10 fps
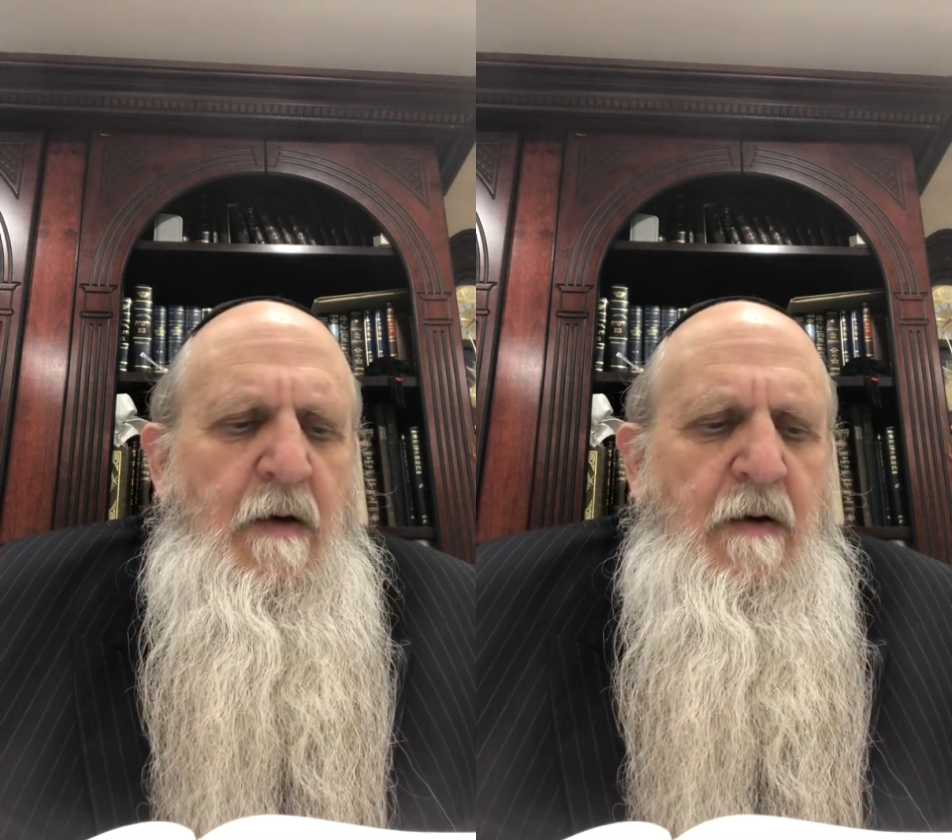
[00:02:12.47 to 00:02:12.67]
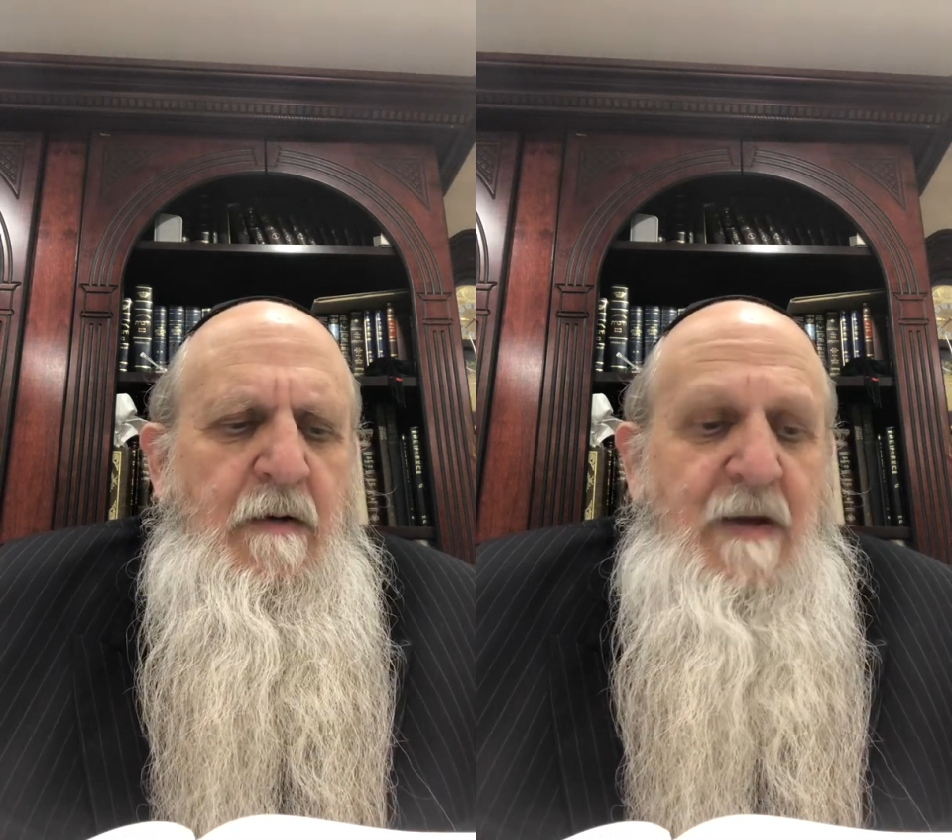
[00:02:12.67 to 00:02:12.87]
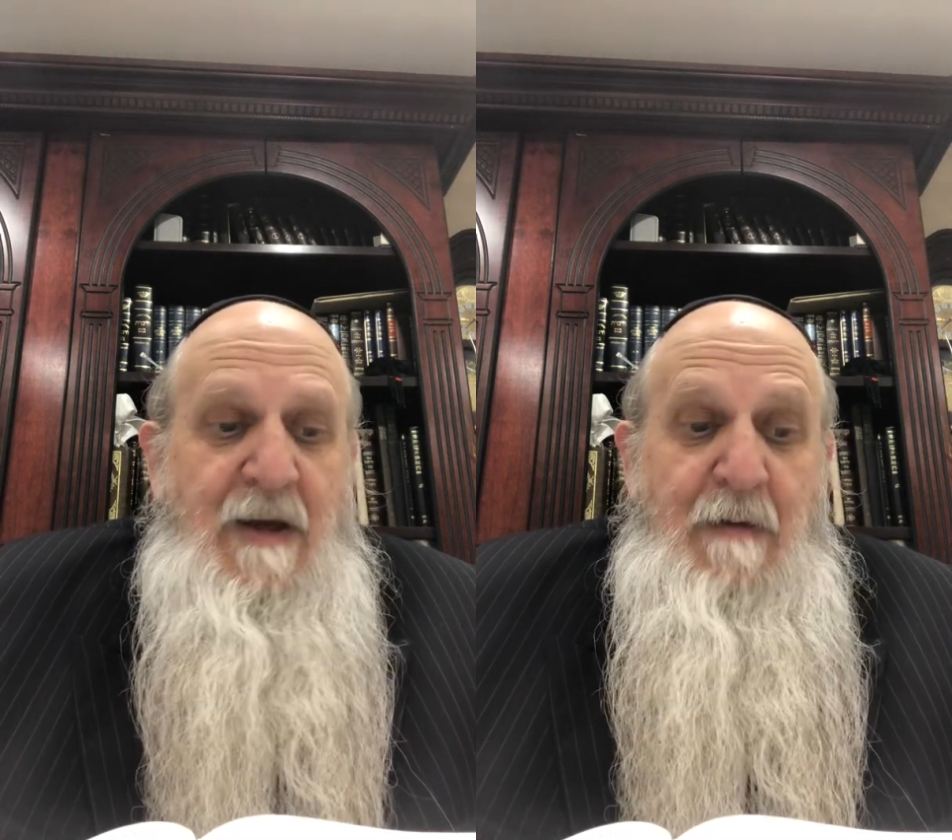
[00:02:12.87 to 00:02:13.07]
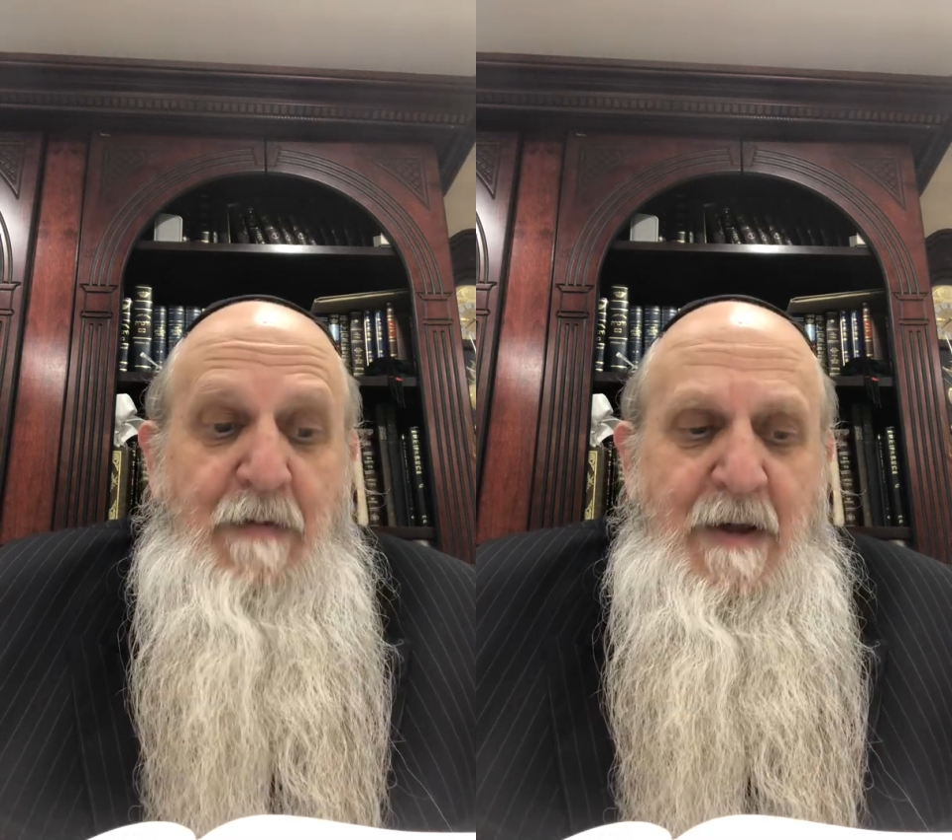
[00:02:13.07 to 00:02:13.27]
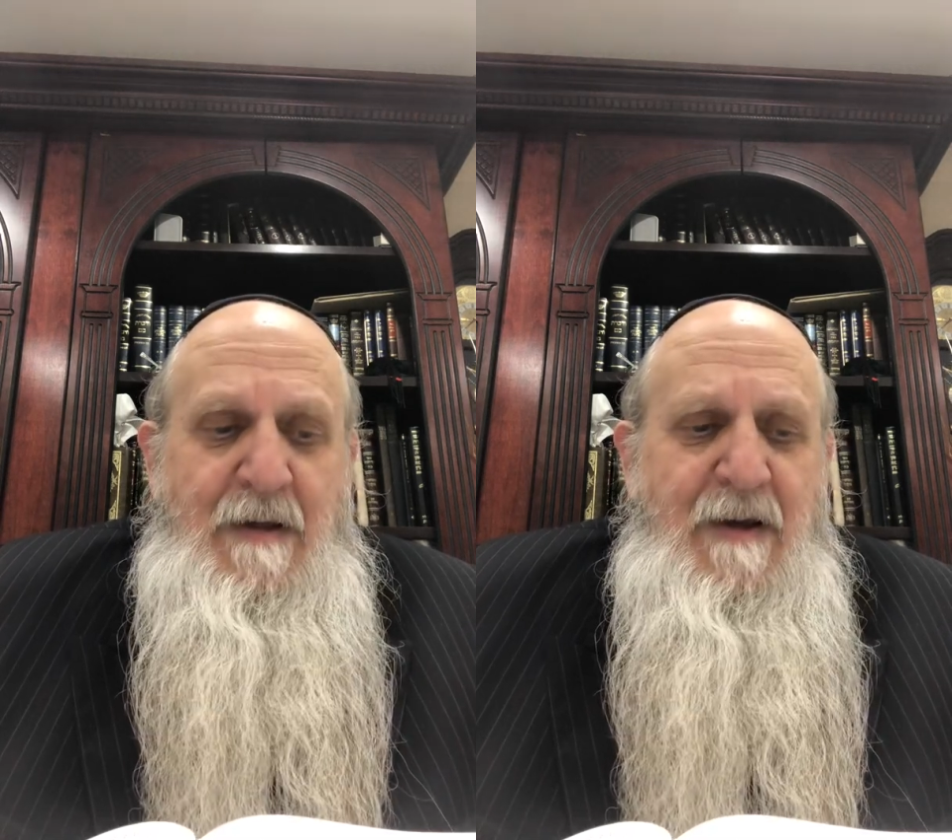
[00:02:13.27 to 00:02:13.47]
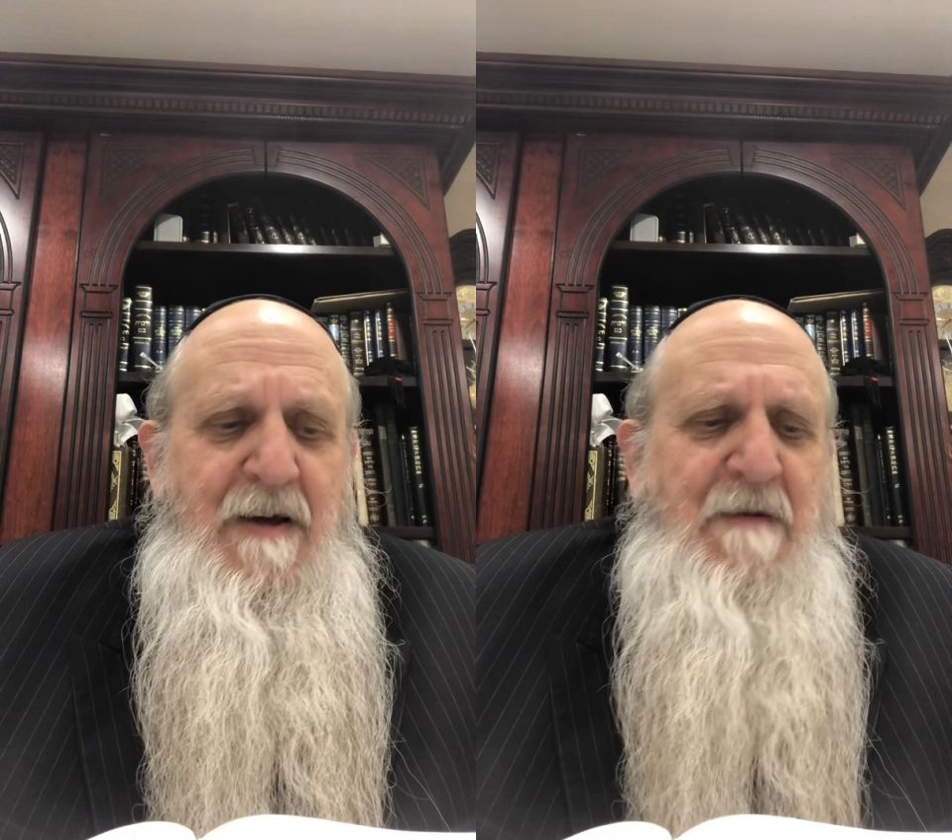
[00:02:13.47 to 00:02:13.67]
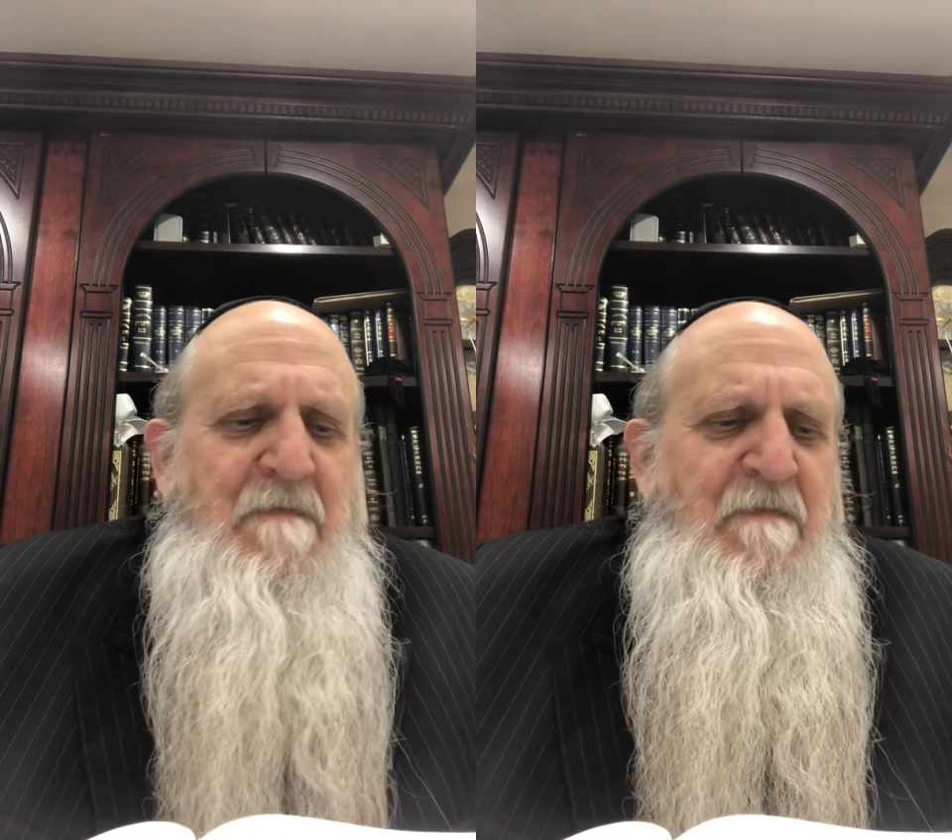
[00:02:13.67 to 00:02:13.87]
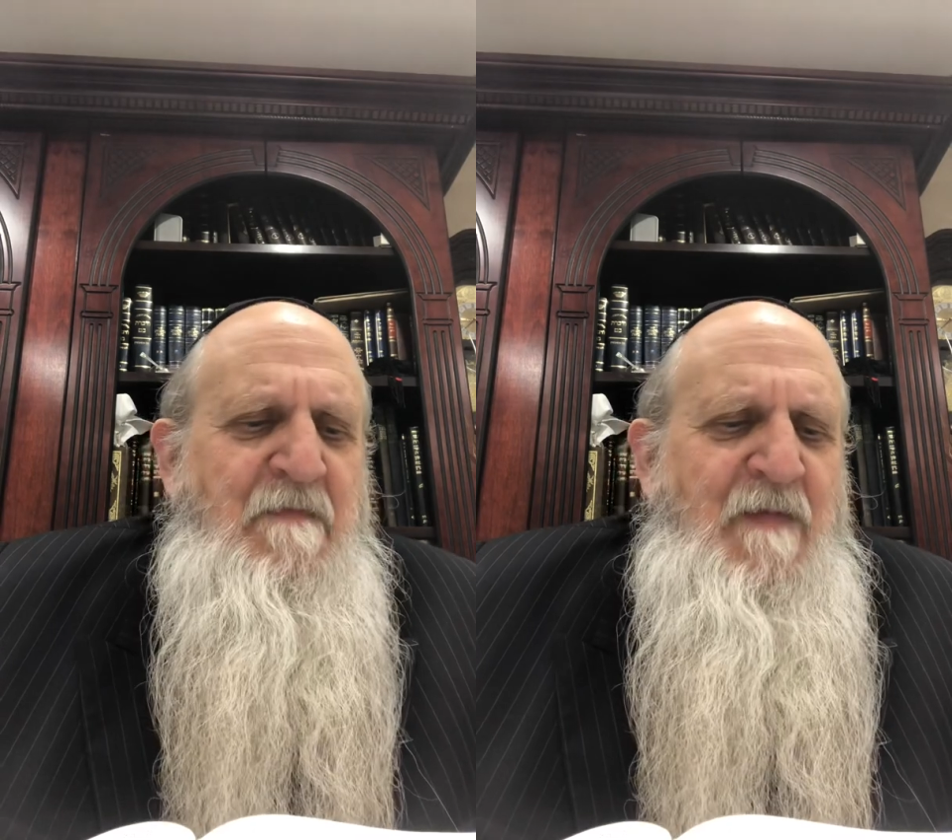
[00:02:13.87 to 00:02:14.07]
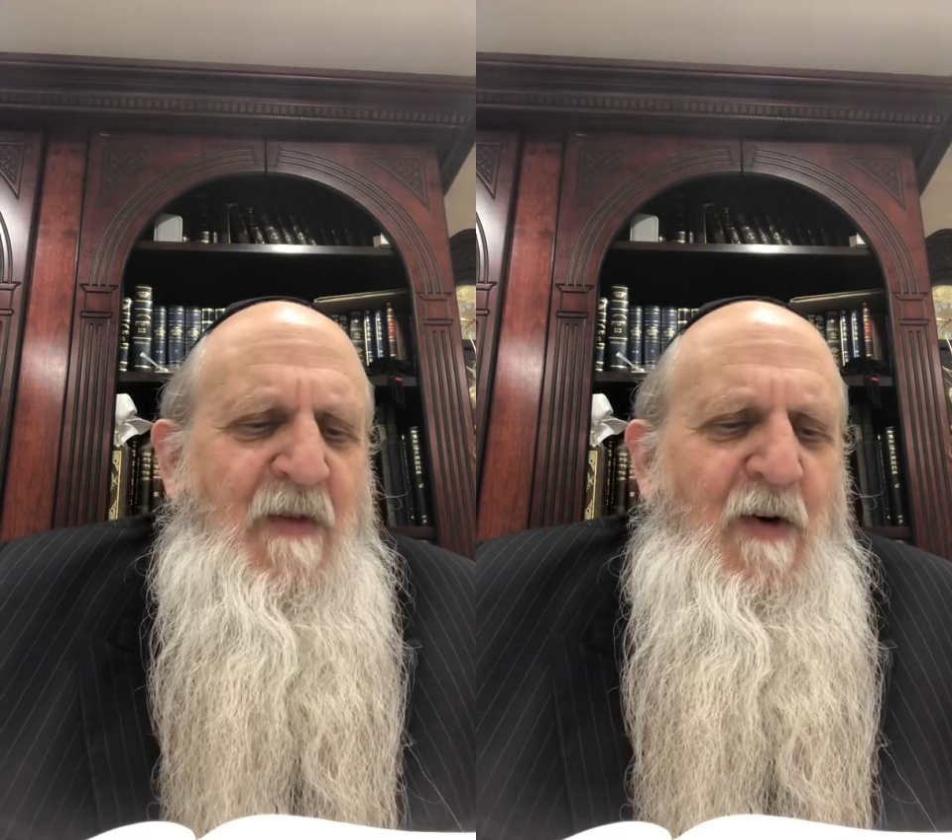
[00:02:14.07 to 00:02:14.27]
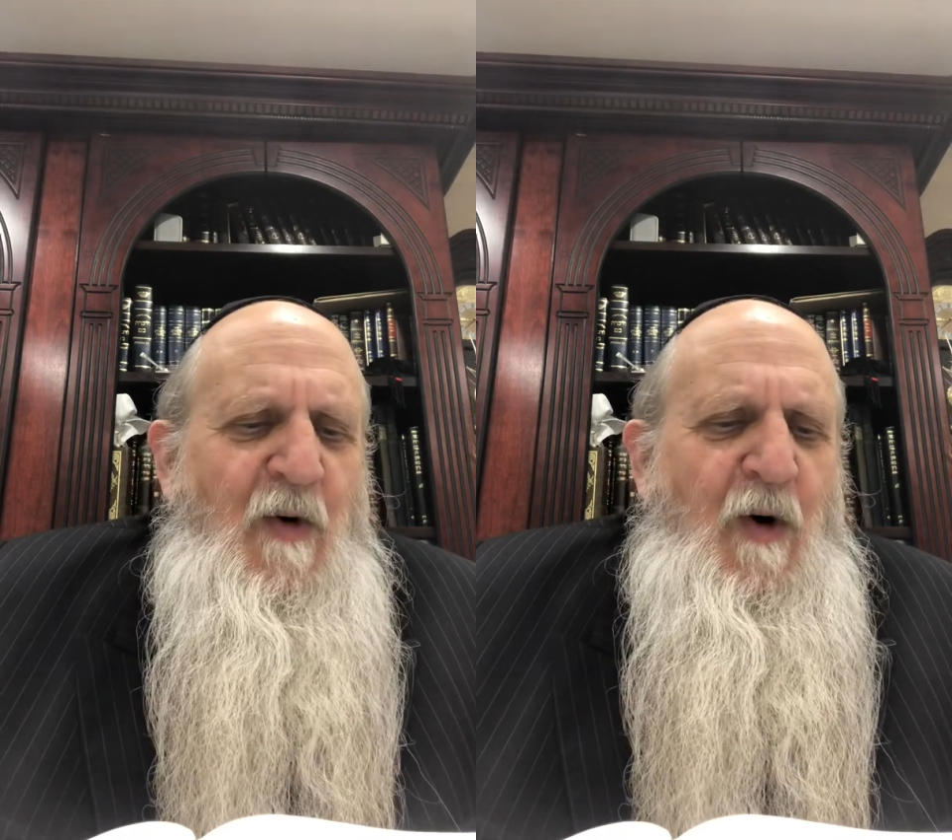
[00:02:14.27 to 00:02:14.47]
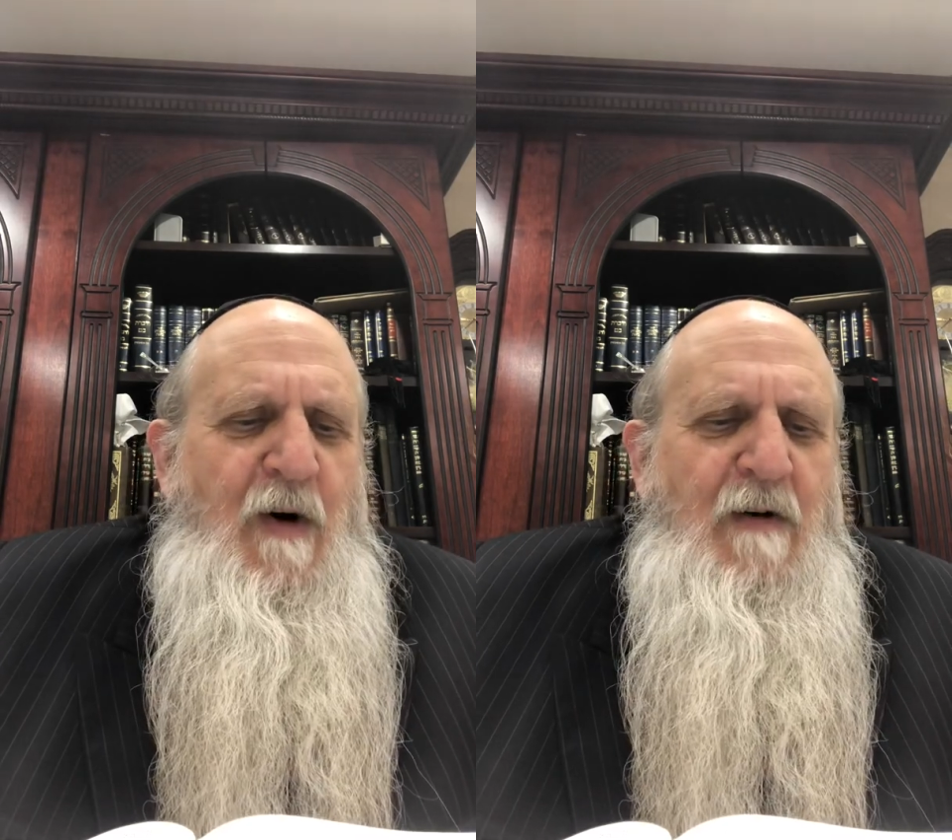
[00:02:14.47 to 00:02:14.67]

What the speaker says: the EBT, or